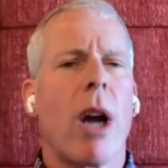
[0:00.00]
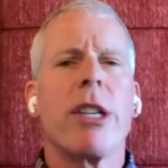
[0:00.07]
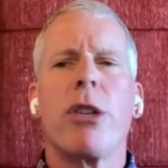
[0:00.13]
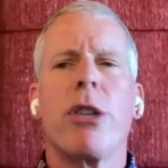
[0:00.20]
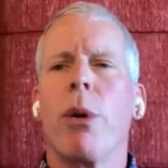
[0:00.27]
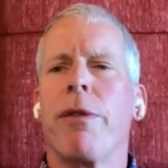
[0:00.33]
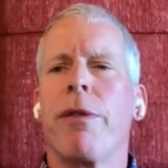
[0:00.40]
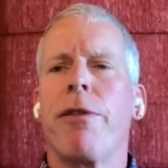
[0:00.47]
Tried
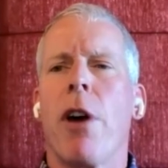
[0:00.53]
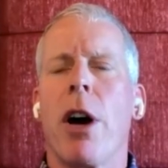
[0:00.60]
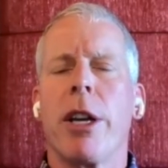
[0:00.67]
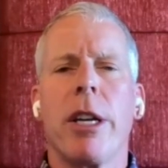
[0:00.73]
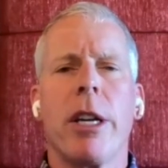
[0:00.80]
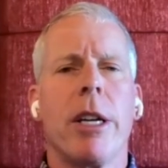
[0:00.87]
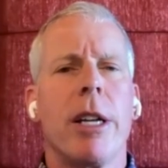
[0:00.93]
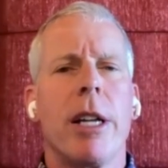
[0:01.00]
to do it
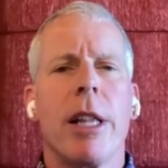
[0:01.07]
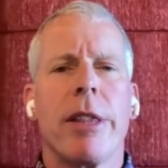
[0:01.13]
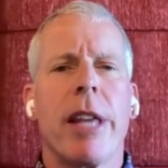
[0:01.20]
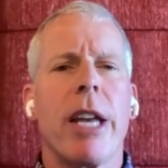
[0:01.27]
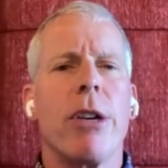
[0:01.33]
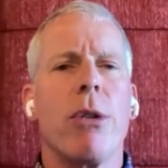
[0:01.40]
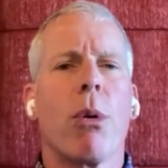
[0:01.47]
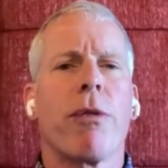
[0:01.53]
fun.
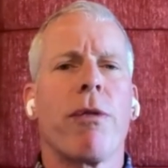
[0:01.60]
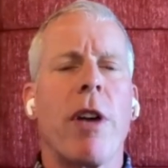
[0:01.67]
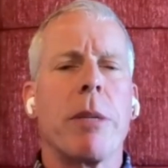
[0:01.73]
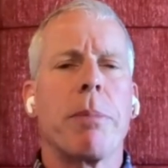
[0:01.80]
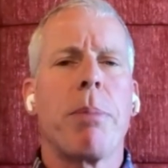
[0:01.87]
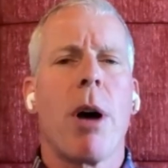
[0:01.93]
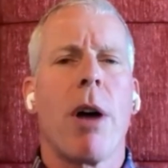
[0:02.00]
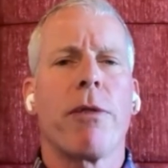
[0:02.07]
That North
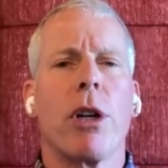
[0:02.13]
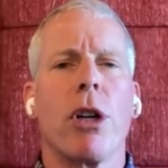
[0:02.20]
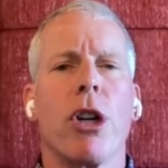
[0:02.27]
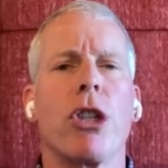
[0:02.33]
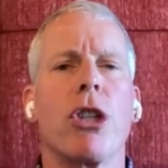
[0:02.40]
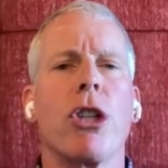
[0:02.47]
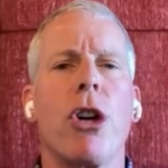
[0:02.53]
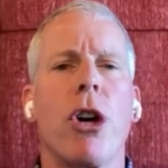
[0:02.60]
Face puffer
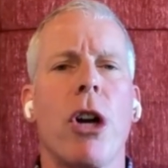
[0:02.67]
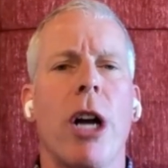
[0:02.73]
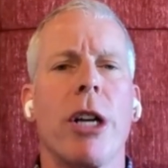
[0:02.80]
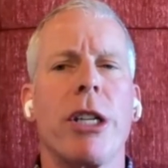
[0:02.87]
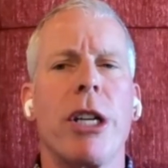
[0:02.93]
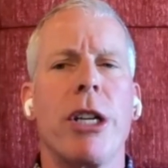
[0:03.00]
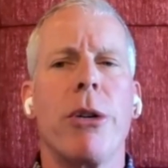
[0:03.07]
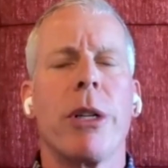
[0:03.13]
looks good
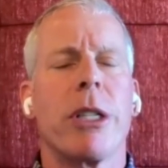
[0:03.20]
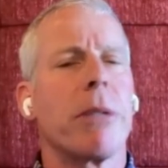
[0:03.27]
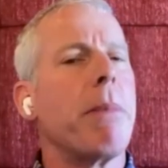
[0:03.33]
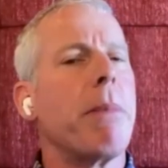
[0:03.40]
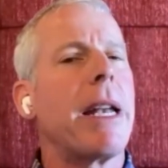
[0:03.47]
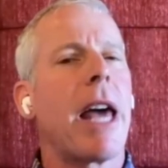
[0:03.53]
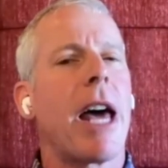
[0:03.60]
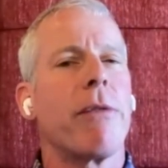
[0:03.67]
on you.
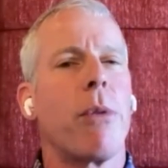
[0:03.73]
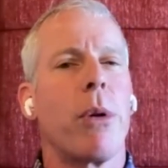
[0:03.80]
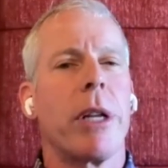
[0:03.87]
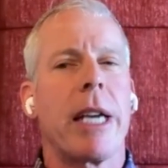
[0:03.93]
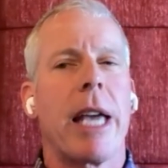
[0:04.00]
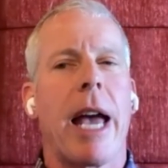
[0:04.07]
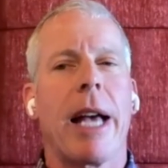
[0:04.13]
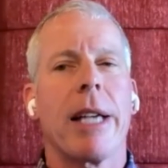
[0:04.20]
It's made out of
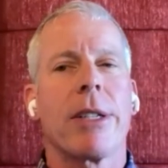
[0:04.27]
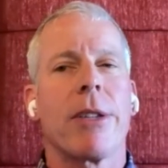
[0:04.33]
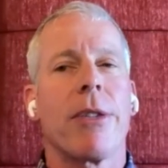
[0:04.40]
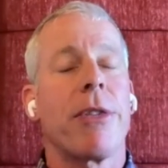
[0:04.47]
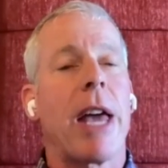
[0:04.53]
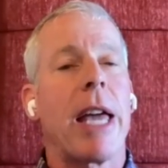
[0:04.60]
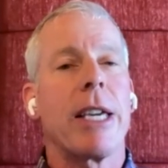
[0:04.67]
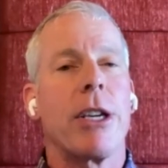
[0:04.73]
oil and gas.
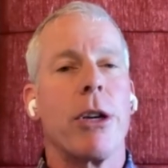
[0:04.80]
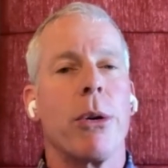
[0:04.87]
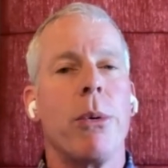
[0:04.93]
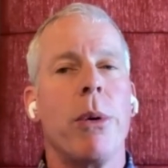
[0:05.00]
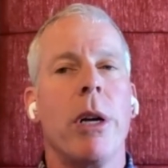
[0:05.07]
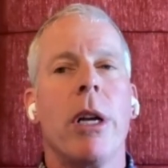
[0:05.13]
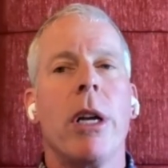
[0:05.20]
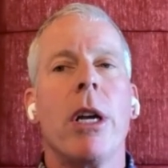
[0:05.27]
Thank
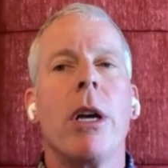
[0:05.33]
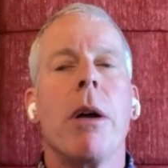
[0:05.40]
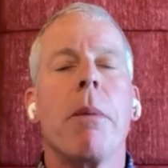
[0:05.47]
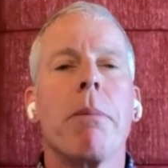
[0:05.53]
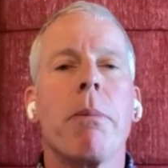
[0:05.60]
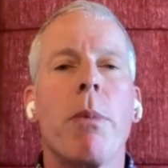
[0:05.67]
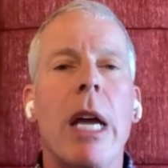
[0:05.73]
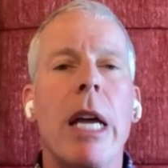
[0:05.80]
you.
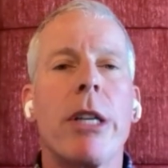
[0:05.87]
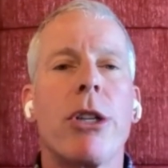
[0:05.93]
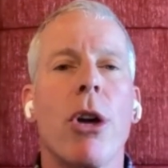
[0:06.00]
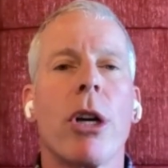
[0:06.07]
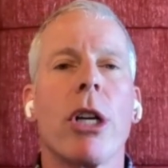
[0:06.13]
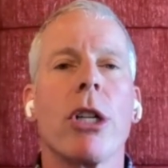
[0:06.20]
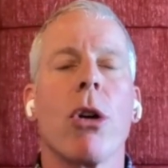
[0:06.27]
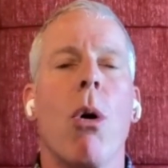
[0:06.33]
It
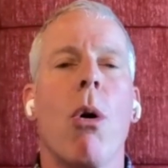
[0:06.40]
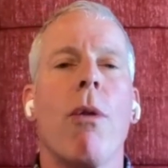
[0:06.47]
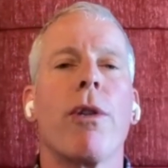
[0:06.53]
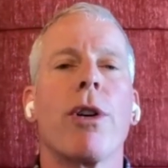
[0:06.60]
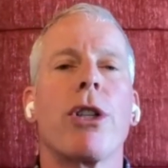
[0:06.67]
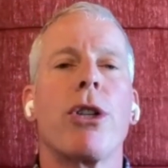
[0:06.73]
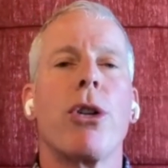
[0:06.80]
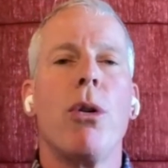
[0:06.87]
took us
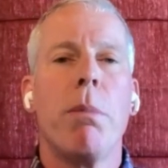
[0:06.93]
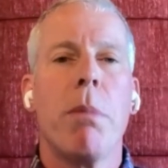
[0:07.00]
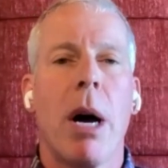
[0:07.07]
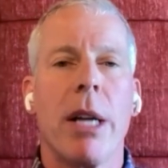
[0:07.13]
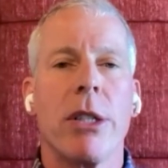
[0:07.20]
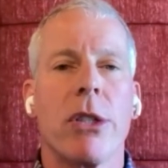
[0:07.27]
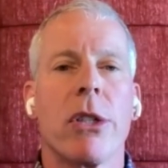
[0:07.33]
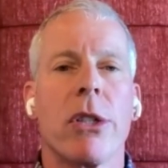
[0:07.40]
over 2
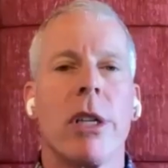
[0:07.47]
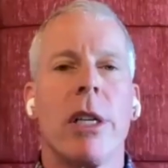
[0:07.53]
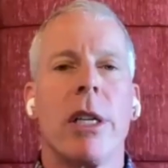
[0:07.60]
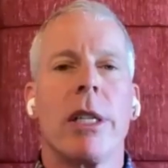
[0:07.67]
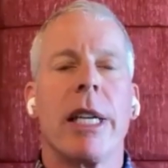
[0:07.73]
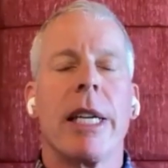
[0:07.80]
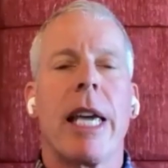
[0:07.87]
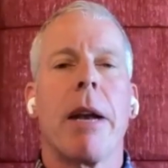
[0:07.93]
months
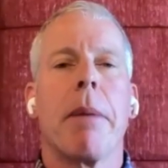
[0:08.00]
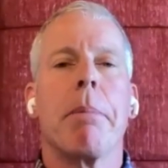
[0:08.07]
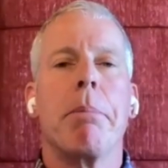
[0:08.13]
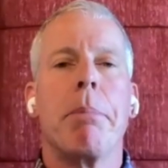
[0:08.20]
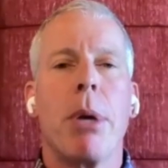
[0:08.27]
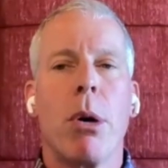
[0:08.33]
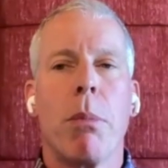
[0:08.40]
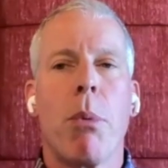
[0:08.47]
to get a
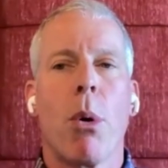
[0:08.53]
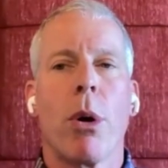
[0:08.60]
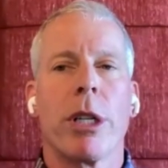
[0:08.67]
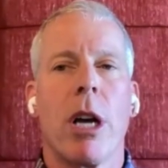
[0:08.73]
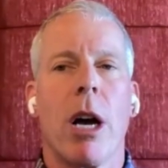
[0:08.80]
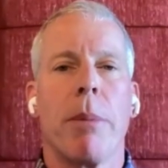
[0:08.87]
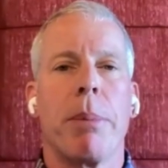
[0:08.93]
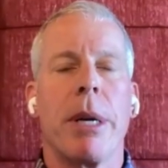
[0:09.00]

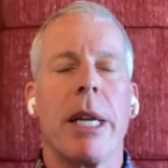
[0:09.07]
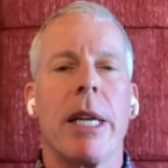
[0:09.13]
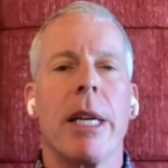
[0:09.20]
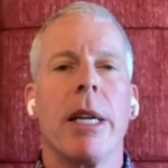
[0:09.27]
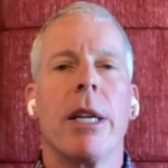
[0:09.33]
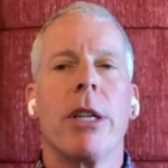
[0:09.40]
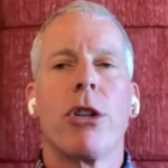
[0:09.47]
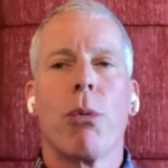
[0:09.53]
billboard
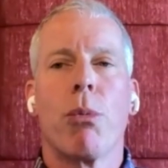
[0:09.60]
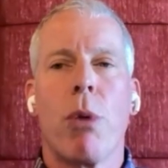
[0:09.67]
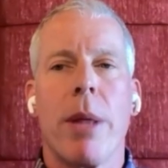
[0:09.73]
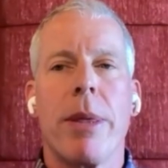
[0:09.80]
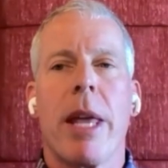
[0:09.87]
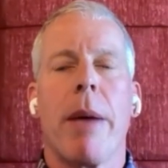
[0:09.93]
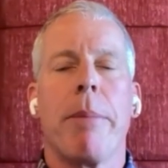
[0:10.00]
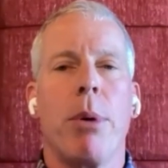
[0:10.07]
company to
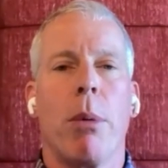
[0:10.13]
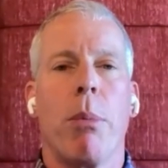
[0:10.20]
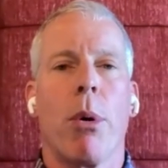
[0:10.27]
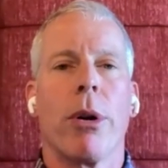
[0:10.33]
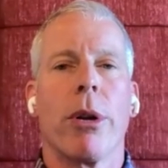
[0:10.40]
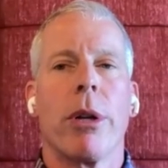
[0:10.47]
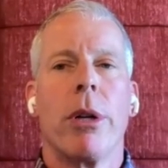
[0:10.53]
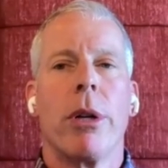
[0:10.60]
run that
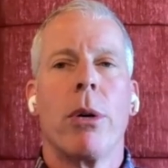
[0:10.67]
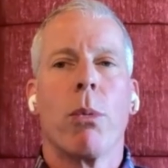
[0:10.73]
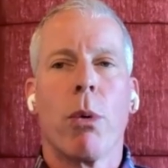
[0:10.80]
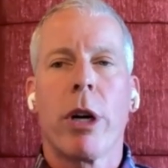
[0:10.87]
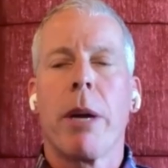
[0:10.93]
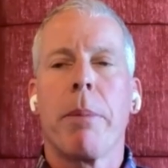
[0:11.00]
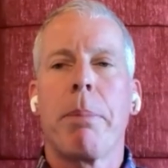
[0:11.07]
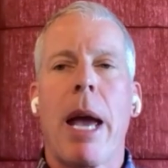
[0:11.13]
billboard.
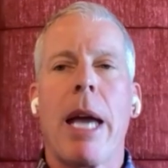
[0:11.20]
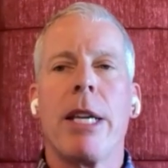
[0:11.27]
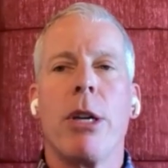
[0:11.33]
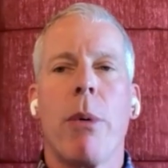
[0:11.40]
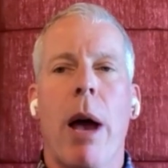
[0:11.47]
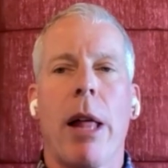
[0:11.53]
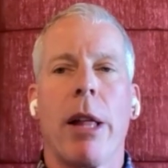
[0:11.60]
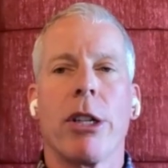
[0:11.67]
We're going to pay
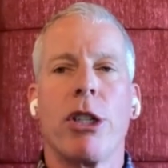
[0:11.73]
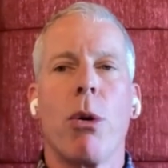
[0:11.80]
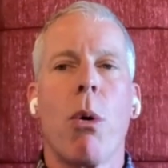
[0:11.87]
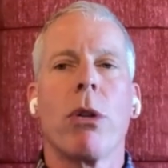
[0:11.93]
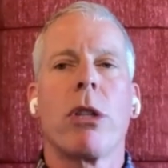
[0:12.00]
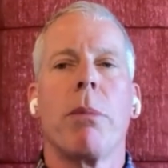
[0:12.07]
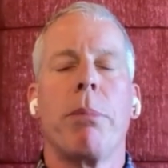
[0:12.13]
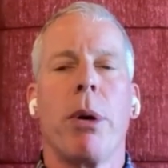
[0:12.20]
you, Alex.
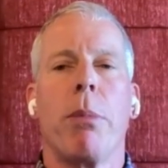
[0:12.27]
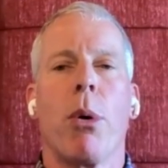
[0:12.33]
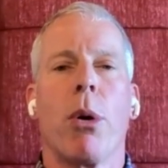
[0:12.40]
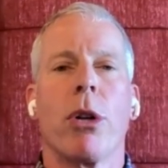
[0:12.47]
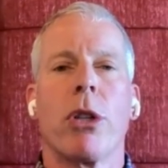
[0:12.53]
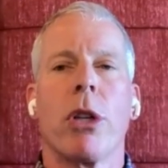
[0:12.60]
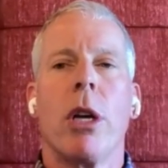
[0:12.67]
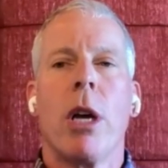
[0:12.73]
You own some
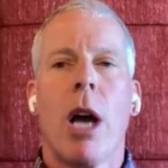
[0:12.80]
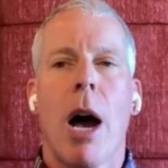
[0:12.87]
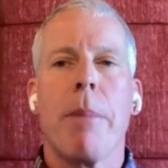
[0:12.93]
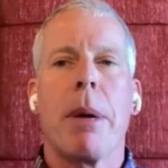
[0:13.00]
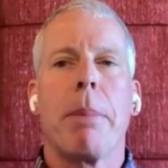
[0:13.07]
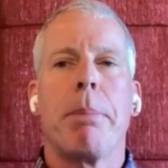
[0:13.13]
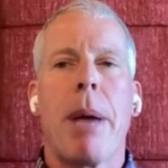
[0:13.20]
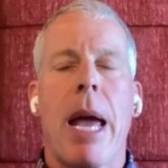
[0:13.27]
billboards.
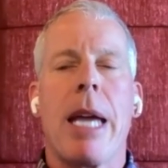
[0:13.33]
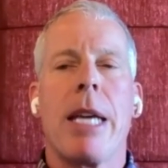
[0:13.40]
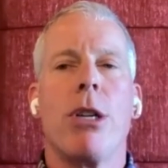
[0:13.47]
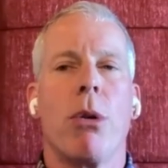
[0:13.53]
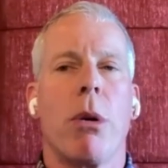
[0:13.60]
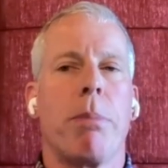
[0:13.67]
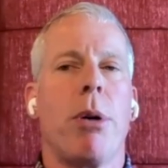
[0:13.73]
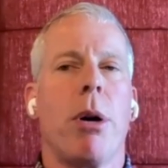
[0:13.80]
I'm going to pay
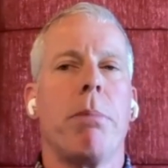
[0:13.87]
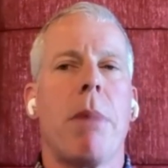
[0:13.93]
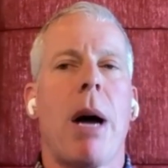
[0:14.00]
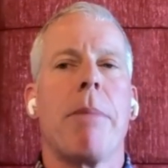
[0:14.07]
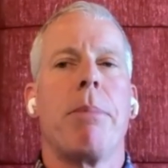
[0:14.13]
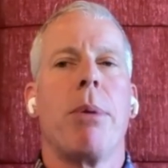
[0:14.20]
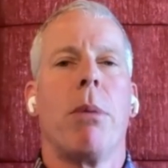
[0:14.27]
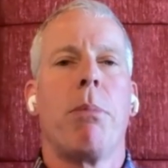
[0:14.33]
you to put
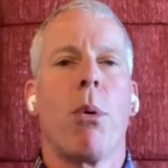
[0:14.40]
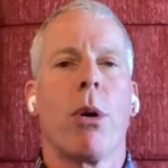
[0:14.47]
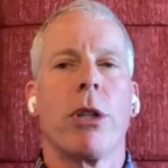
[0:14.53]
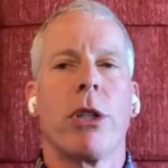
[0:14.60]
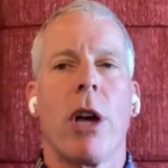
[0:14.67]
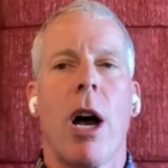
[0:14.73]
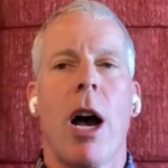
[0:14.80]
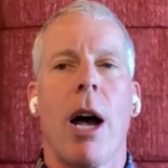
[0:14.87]
my
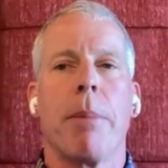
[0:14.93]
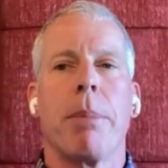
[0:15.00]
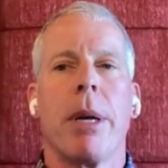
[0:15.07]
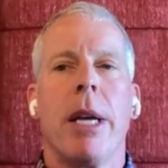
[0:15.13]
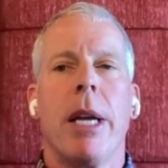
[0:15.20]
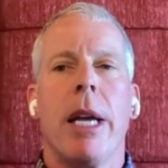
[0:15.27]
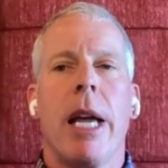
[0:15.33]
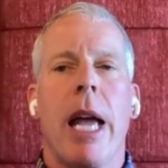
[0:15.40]
billboards up.